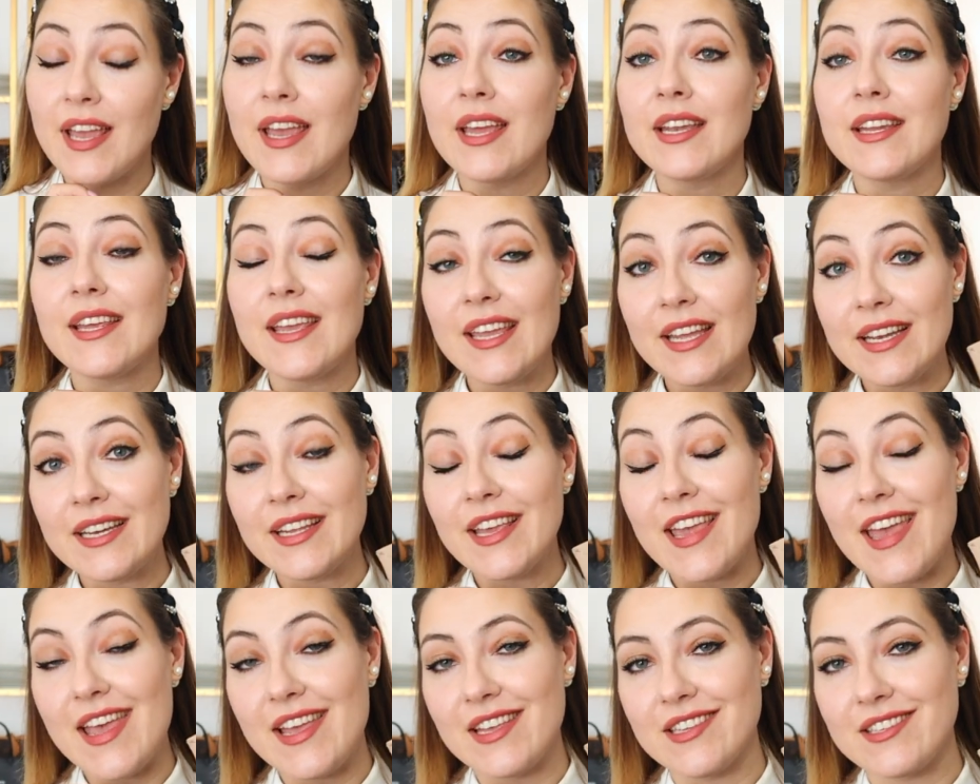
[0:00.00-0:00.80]
And in
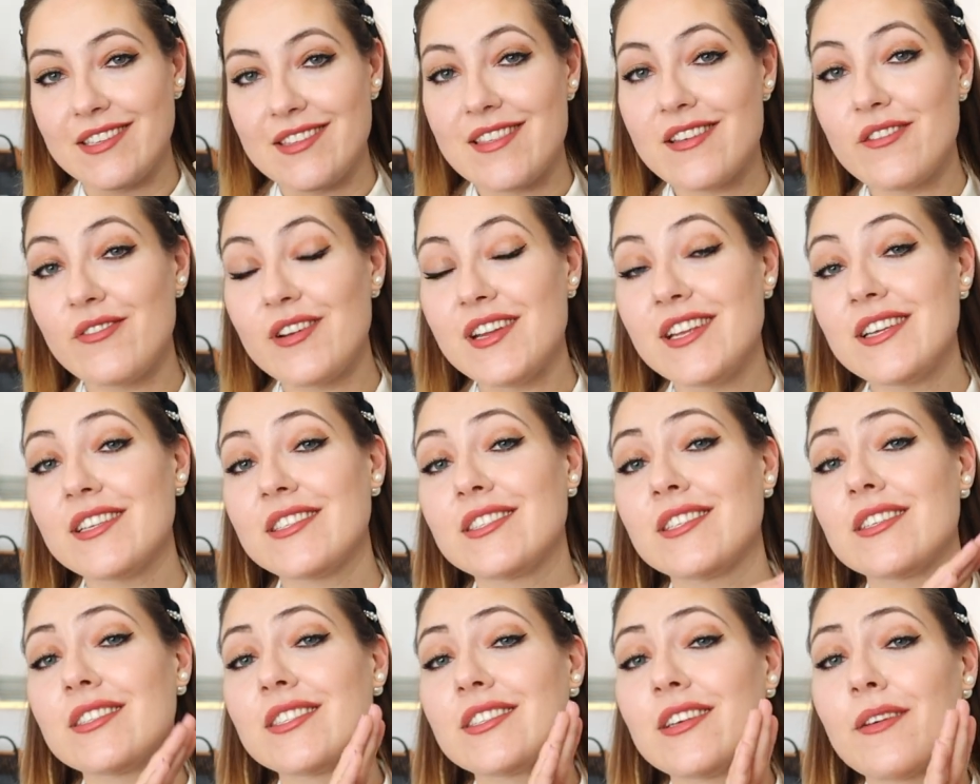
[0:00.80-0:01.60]
case there
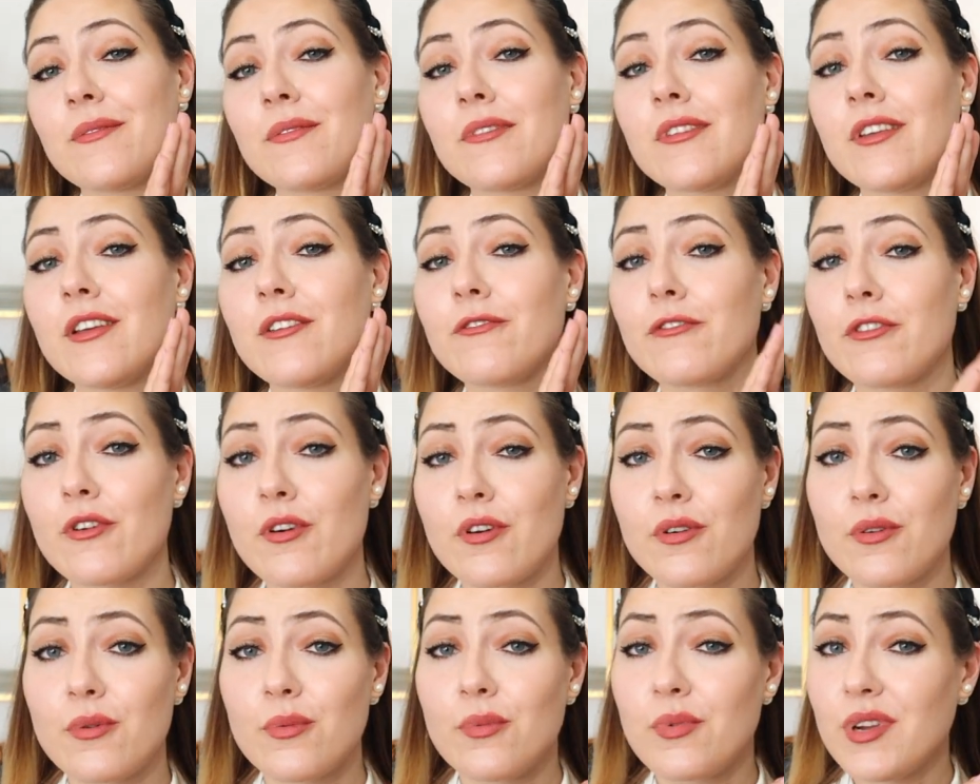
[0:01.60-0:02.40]
is something
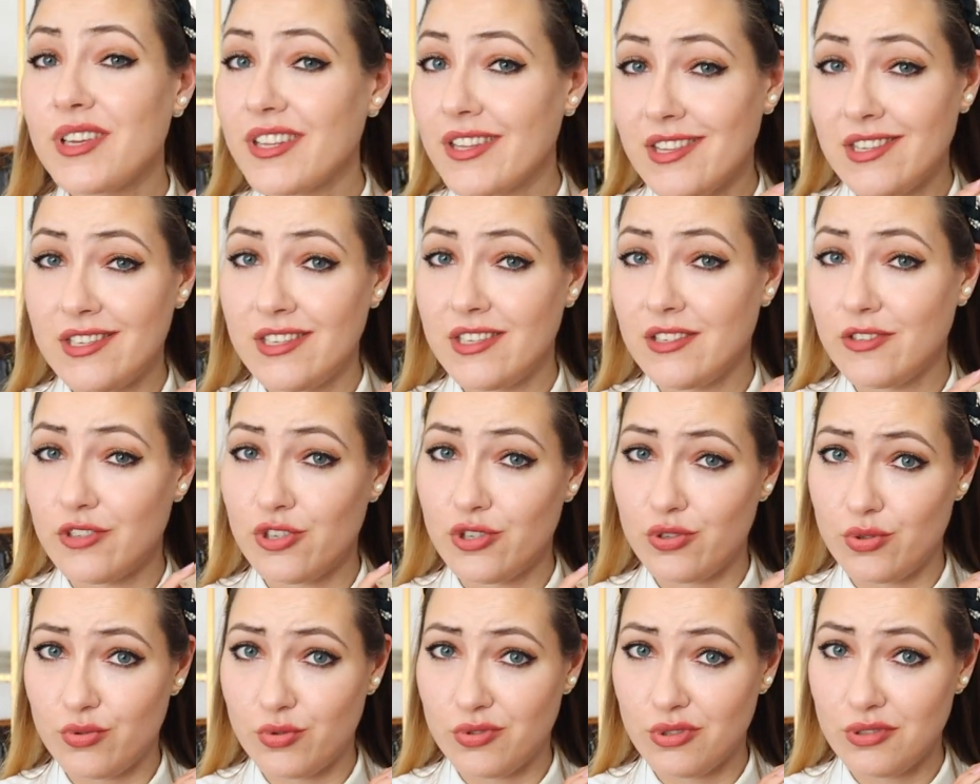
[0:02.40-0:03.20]
wrong with these
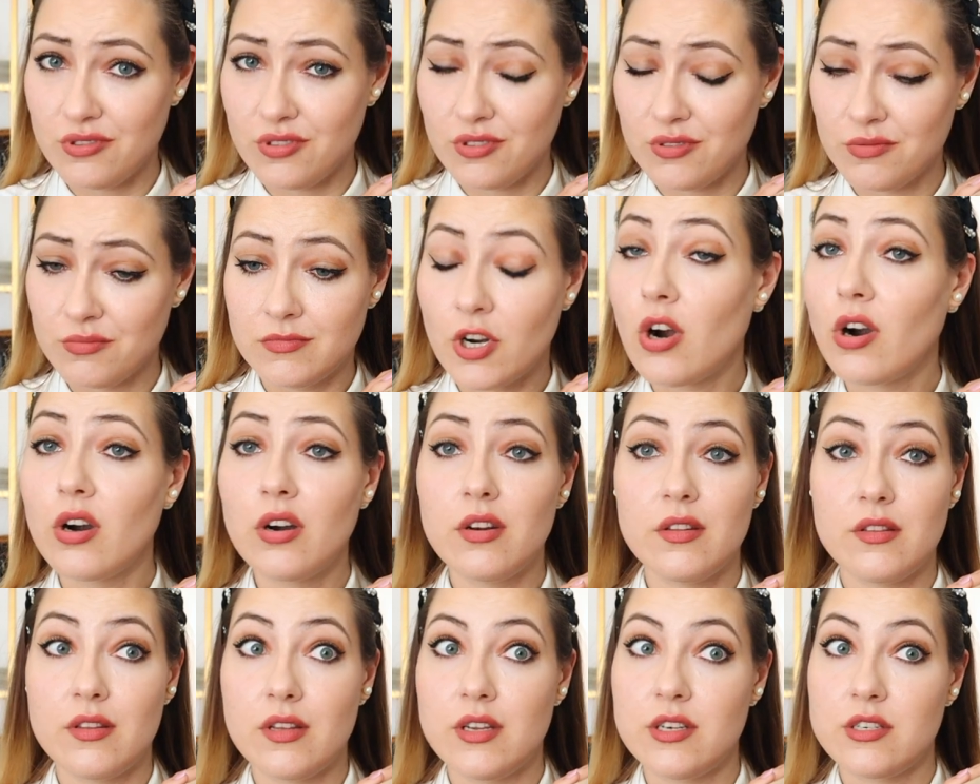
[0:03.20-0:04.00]
shoes,
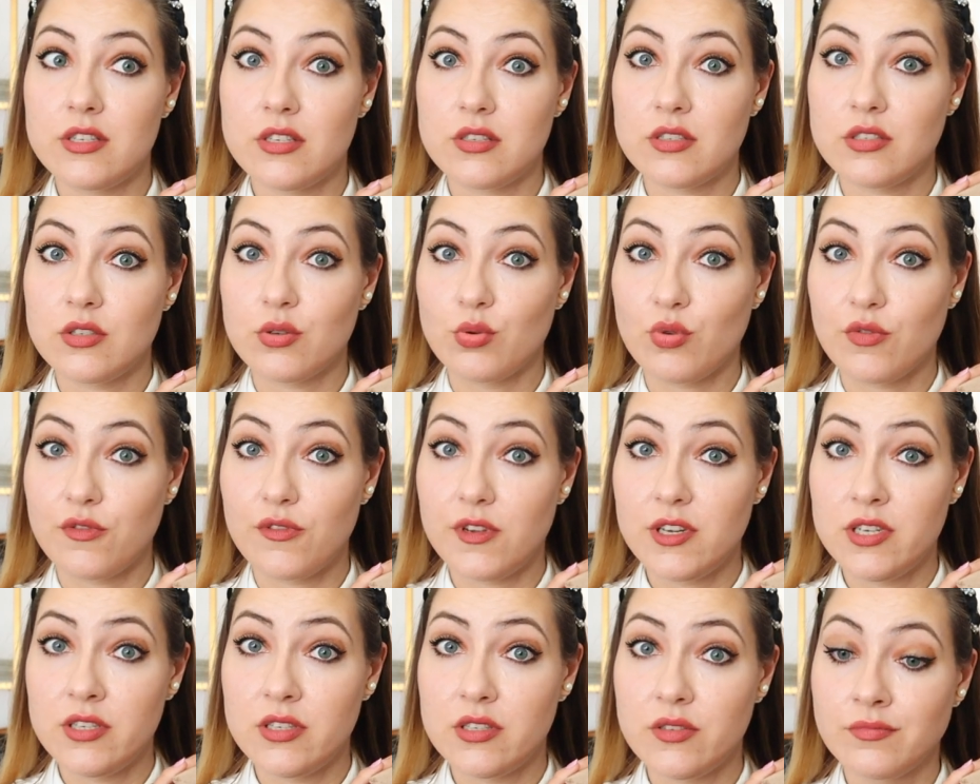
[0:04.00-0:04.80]
or they just don't
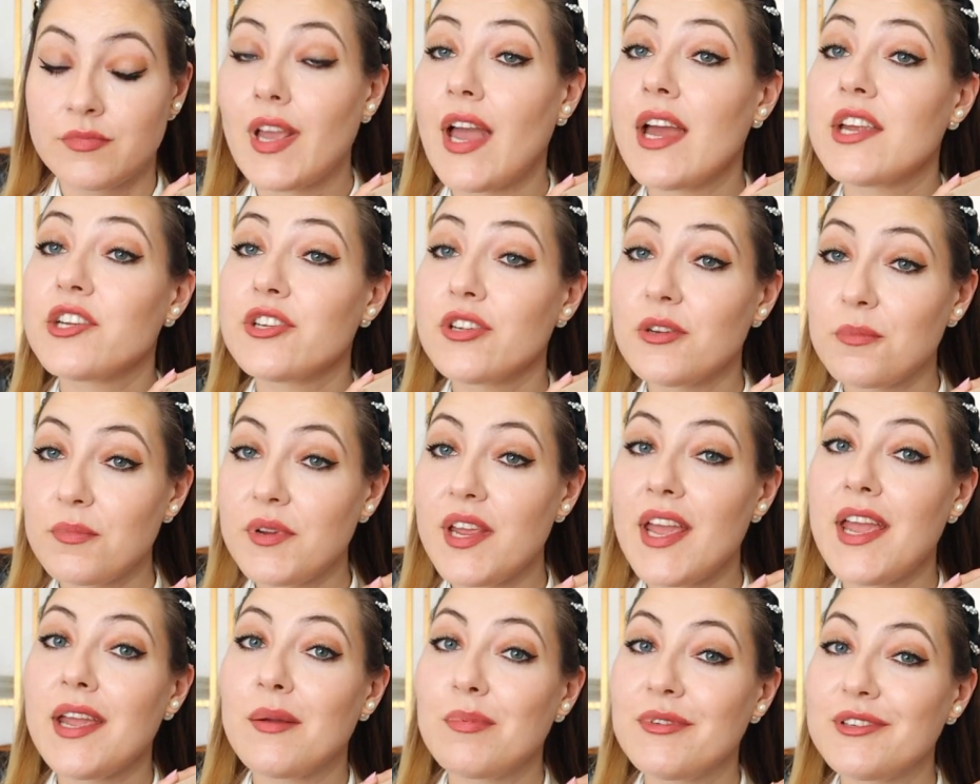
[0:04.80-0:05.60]
fit, I should be
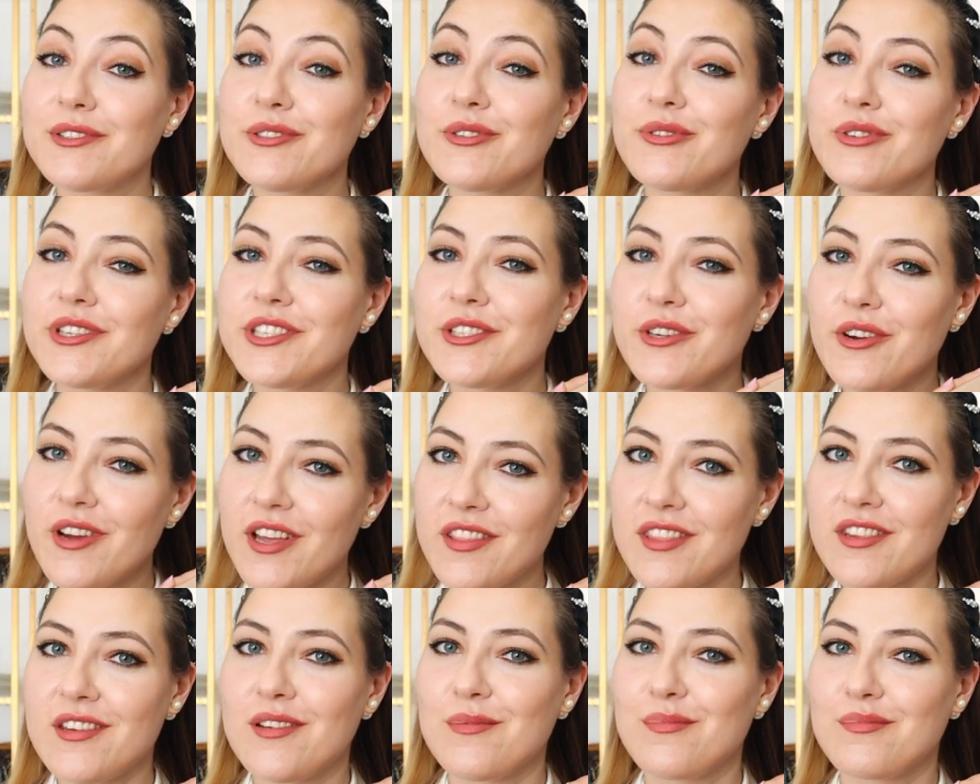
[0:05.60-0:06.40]
able to
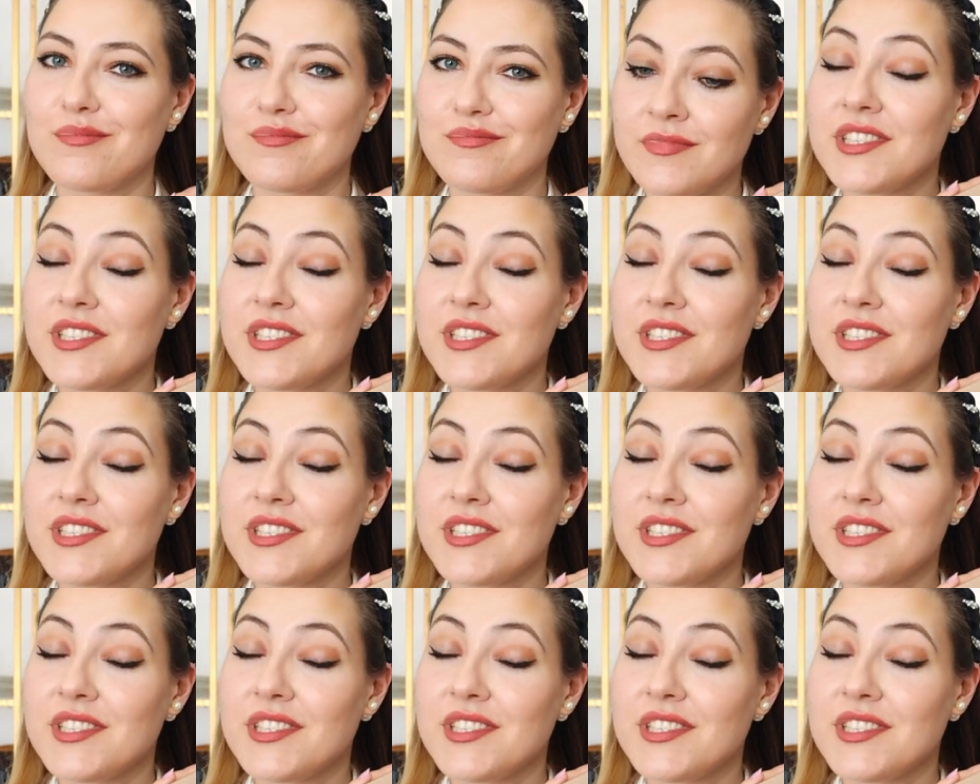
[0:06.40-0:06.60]
return them.